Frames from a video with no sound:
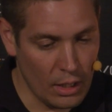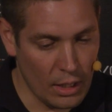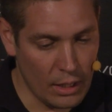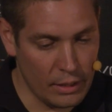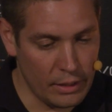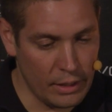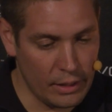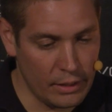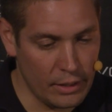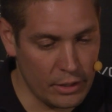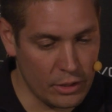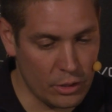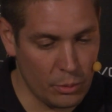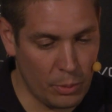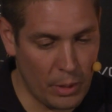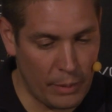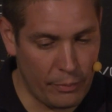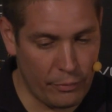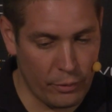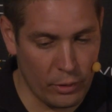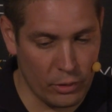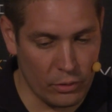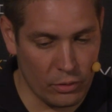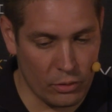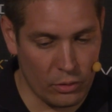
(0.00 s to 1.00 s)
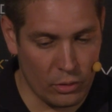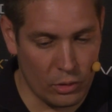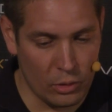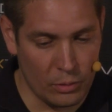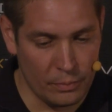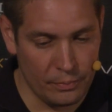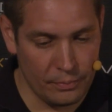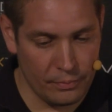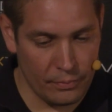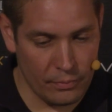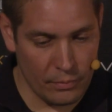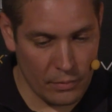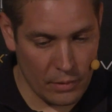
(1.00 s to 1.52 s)
And then there's the web
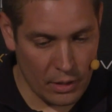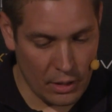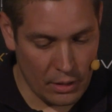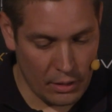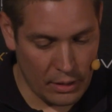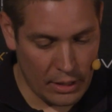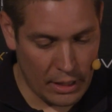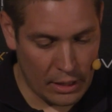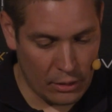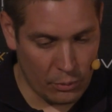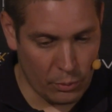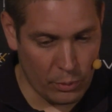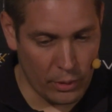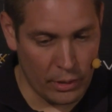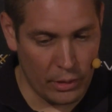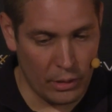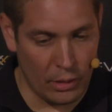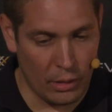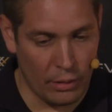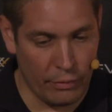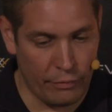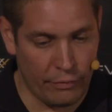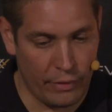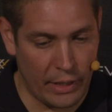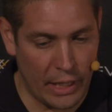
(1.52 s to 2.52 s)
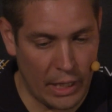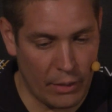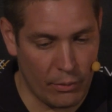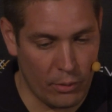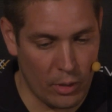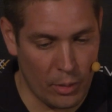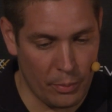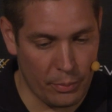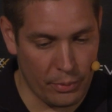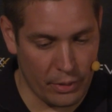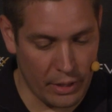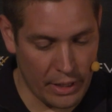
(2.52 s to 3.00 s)
vertical that will fire up